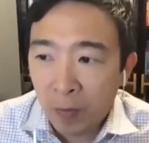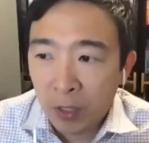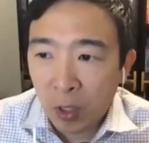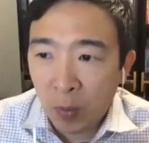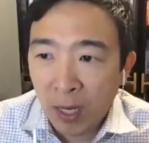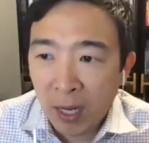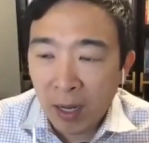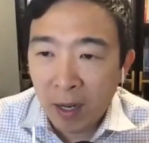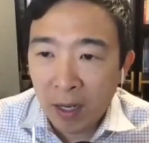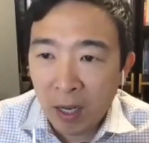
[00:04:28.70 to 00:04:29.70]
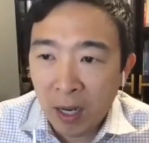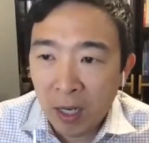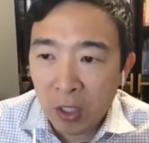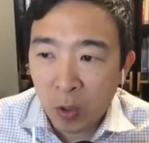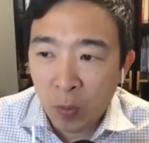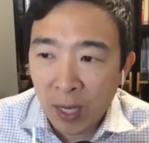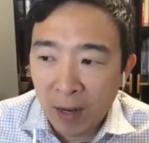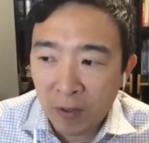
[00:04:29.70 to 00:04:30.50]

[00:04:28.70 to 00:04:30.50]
So we have